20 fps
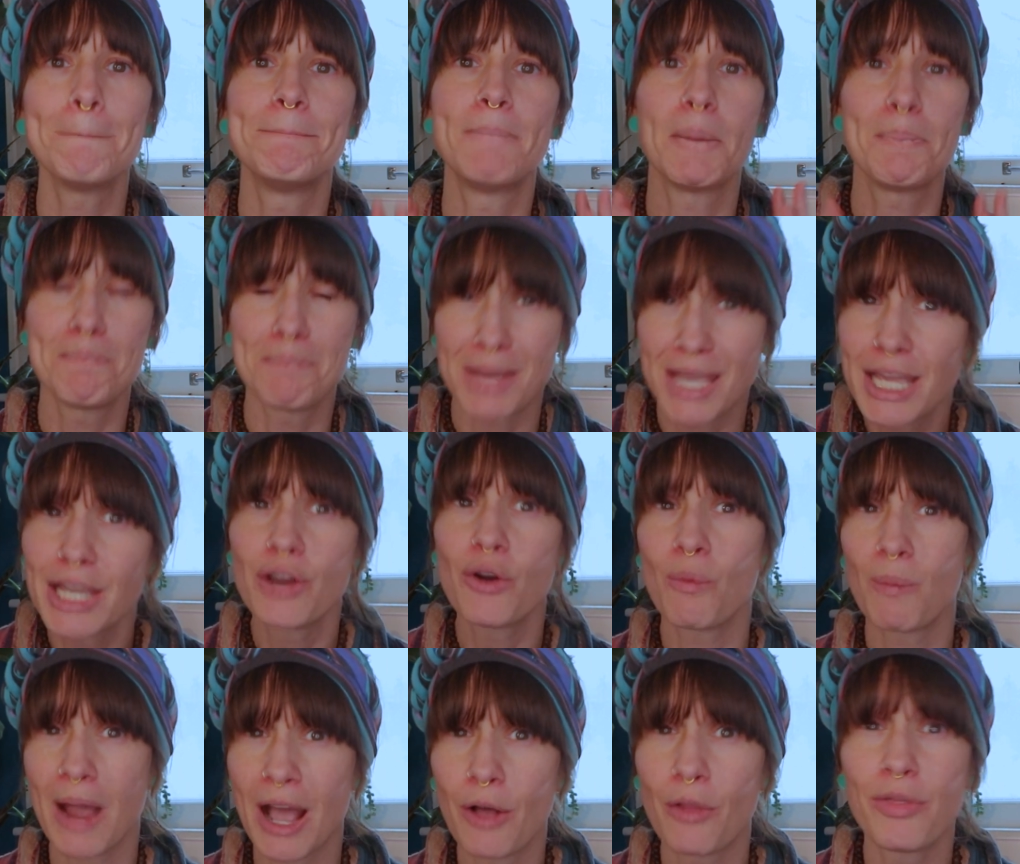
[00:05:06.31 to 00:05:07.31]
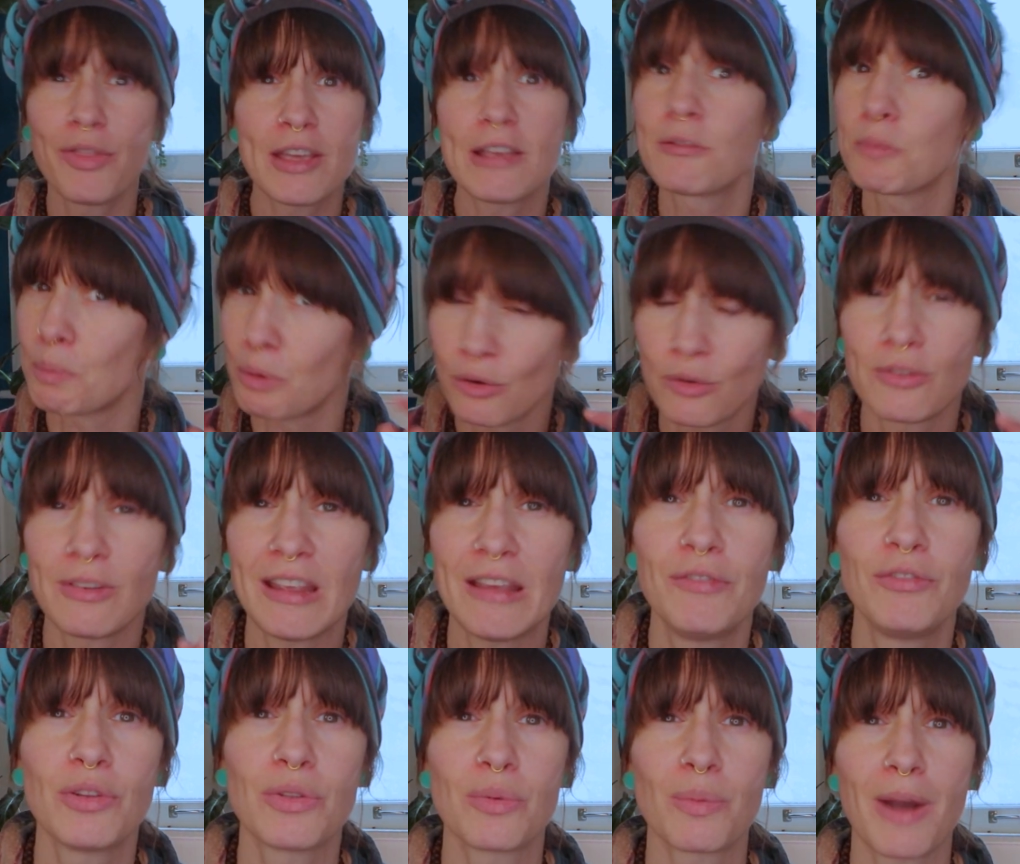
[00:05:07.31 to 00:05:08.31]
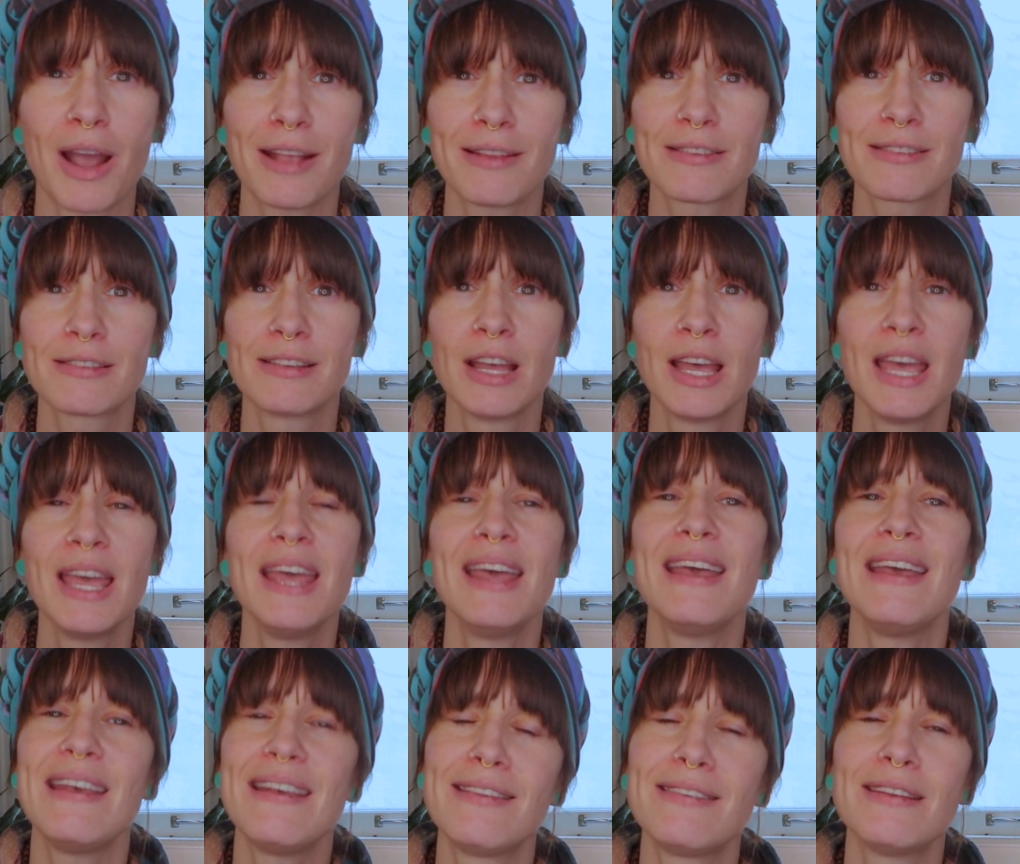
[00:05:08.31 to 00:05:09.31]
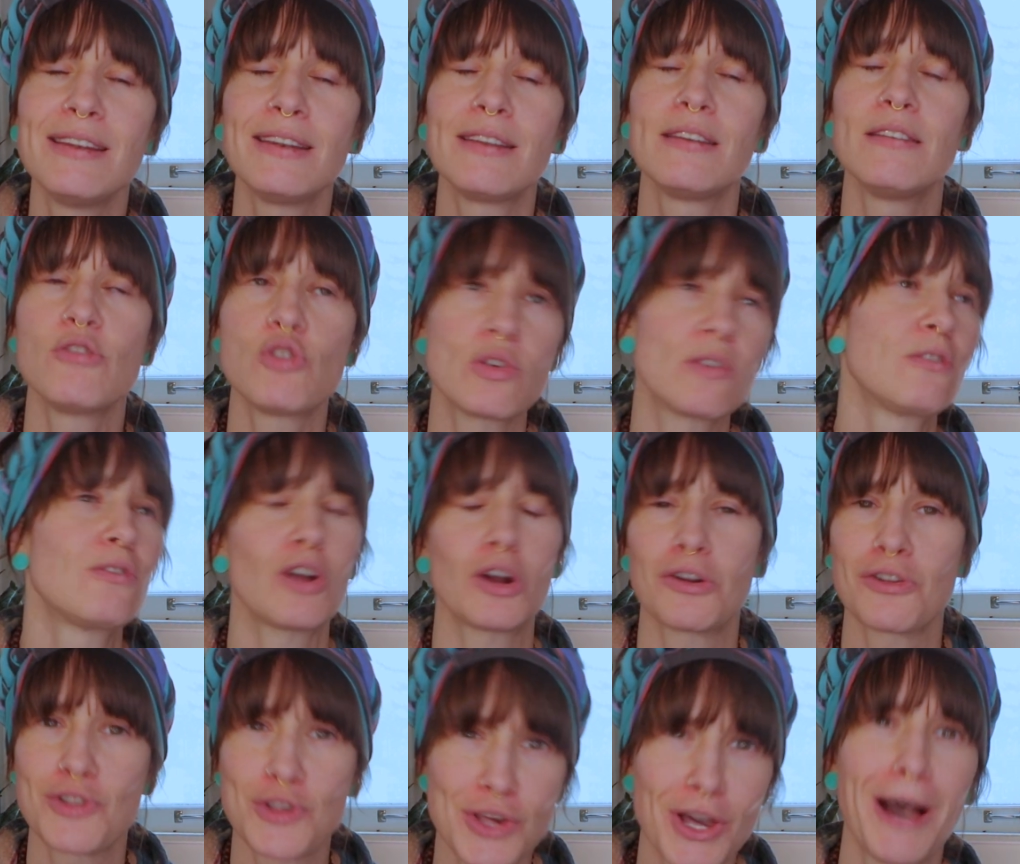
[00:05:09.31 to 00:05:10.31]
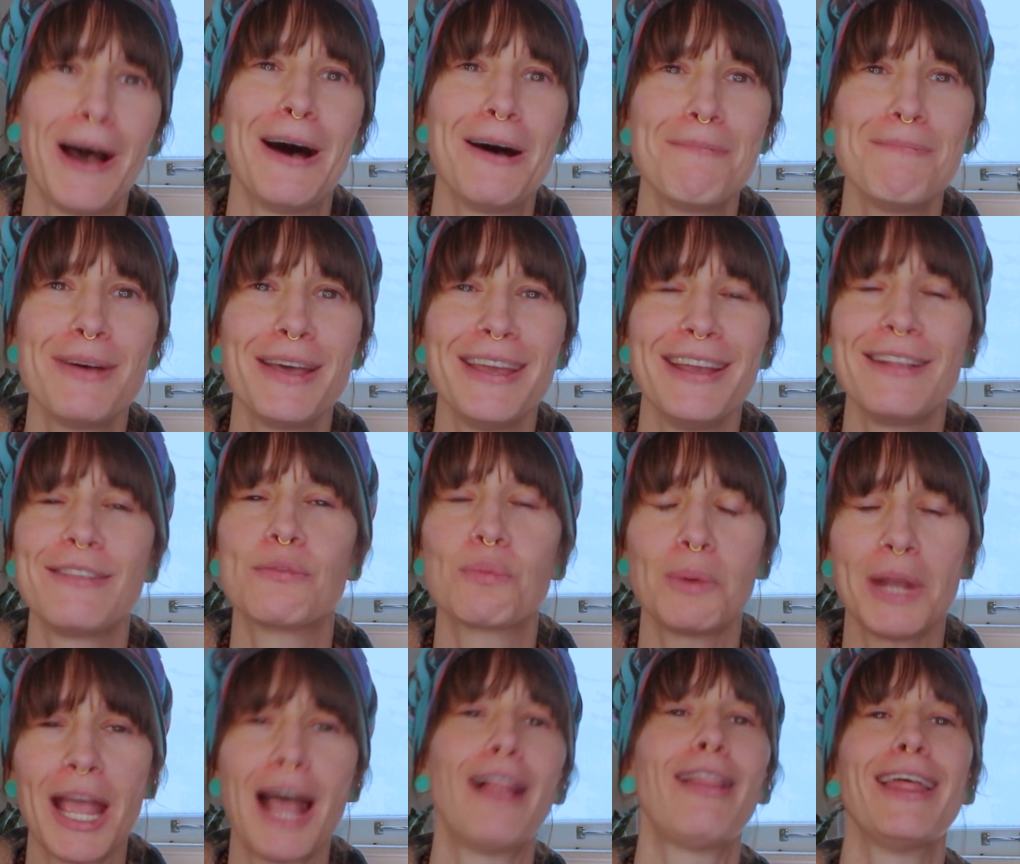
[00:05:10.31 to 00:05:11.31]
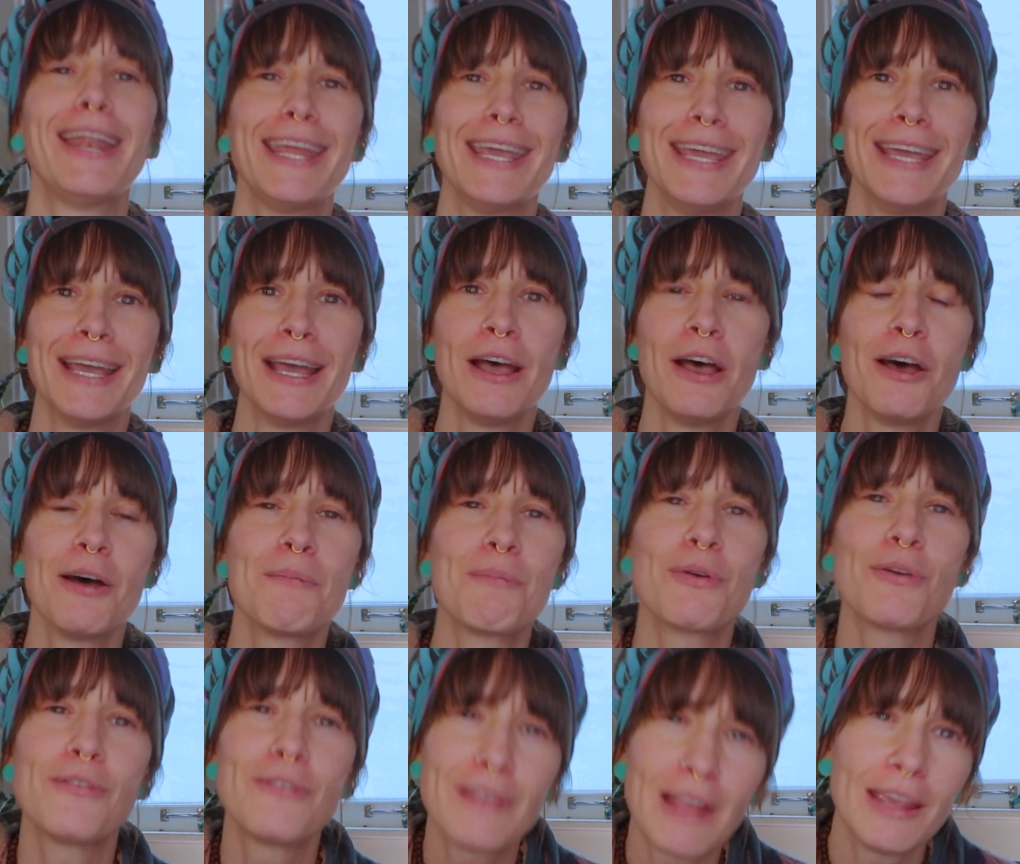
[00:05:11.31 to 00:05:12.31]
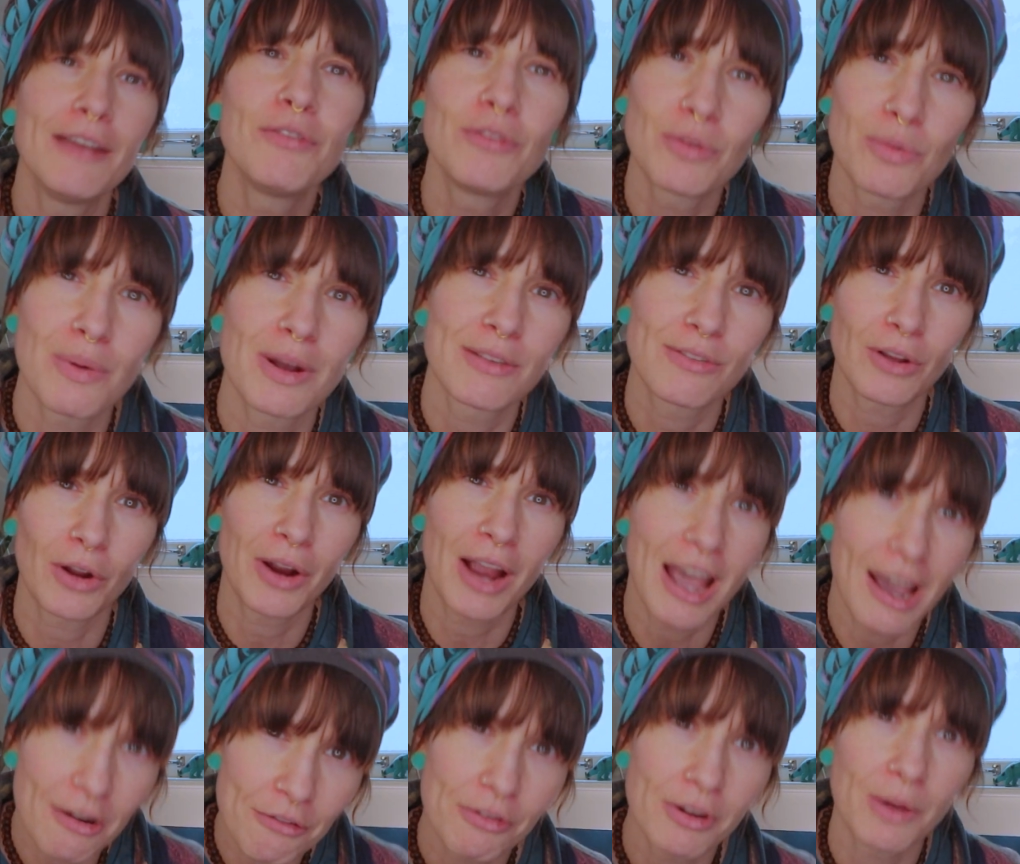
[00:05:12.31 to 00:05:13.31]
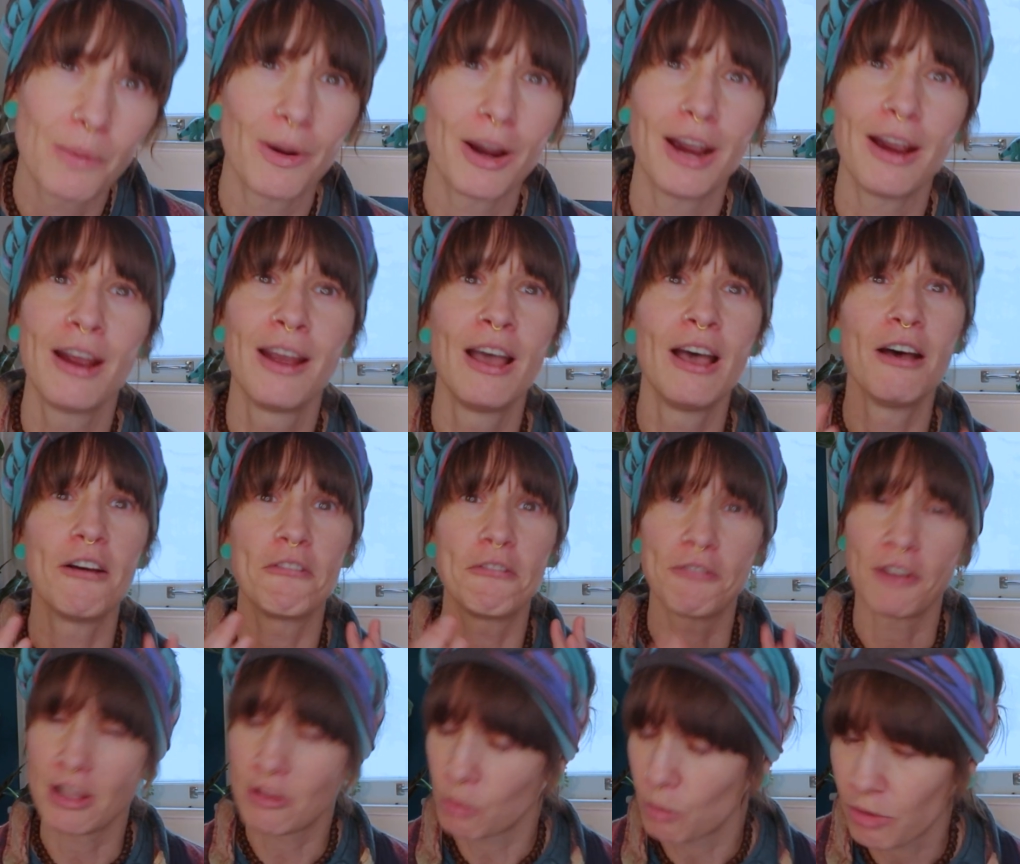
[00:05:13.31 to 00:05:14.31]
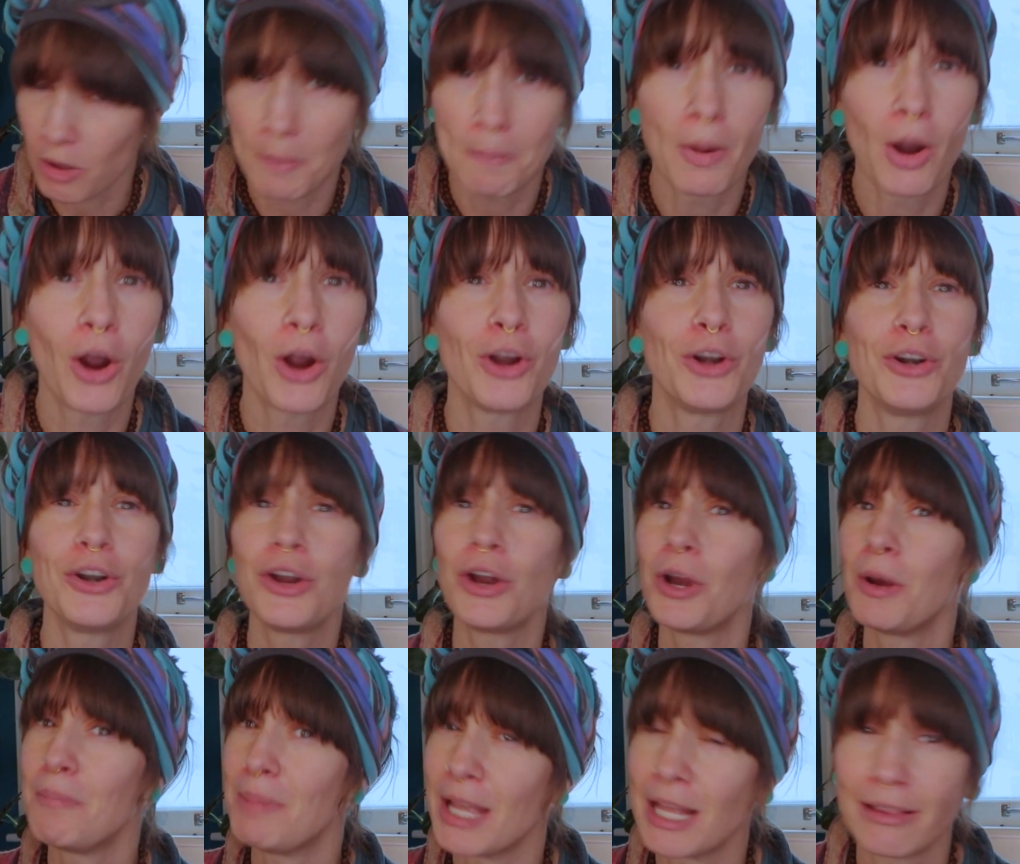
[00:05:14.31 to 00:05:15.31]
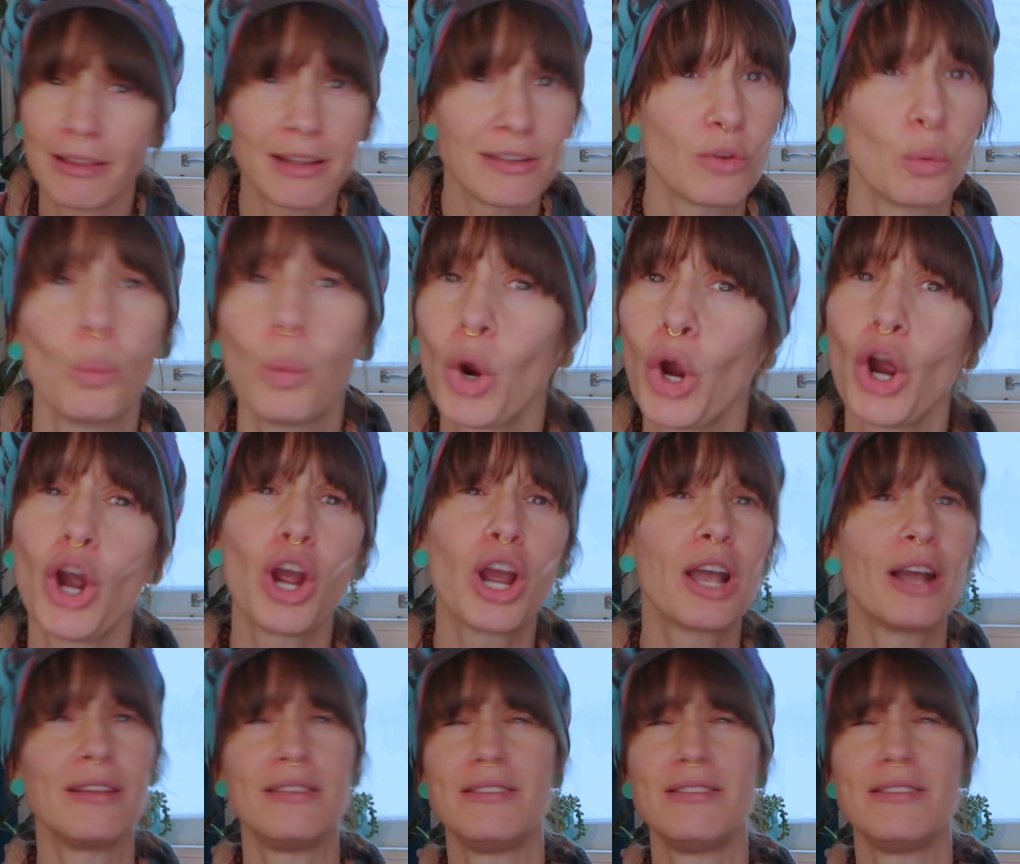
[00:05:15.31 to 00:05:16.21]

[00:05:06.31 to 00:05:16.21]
But being around these perceived threats isn't just our job, it's reality. Perceived threats are everywhere. Fights with our partner, being late to work, a